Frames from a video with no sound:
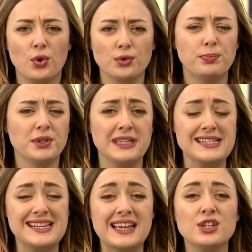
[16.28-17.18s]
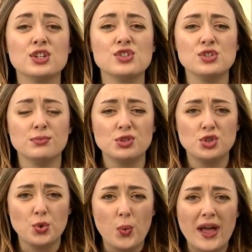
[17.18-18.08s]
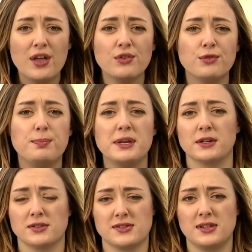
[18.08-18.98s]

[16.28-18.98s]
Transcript: told police he had consumed 12 beers